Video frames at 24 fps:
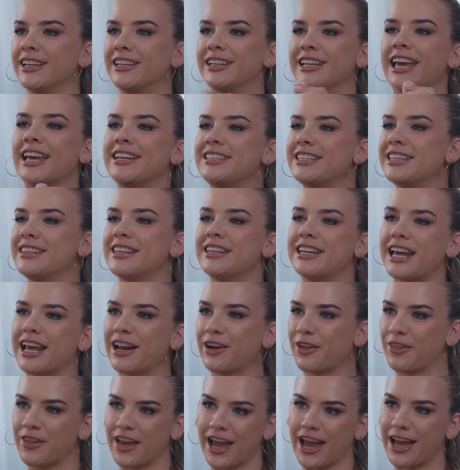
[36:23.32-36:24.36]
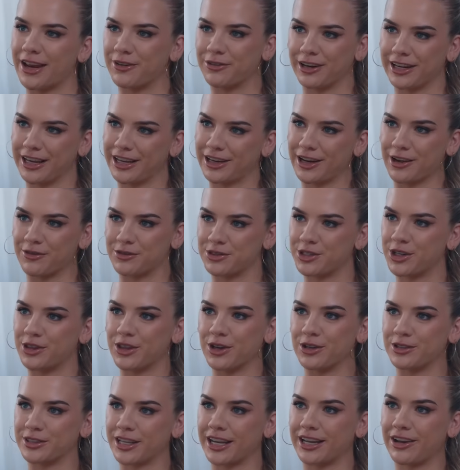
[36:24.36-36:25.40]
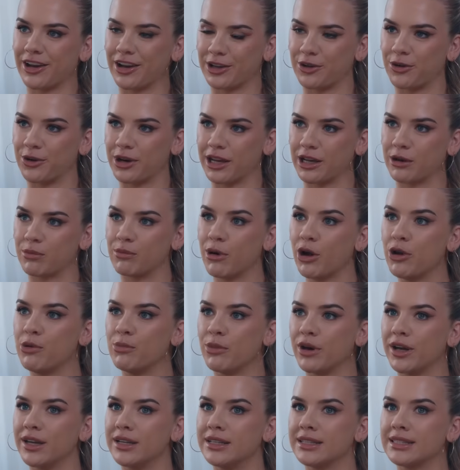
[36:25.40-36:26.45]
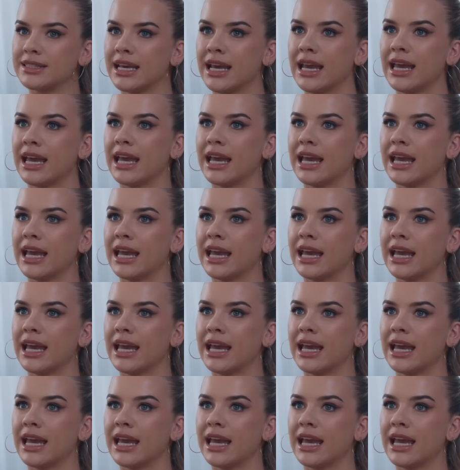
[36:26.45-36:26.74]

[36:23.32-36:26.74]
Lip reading: hitting the nail on the head when it comes to those like iconic moments,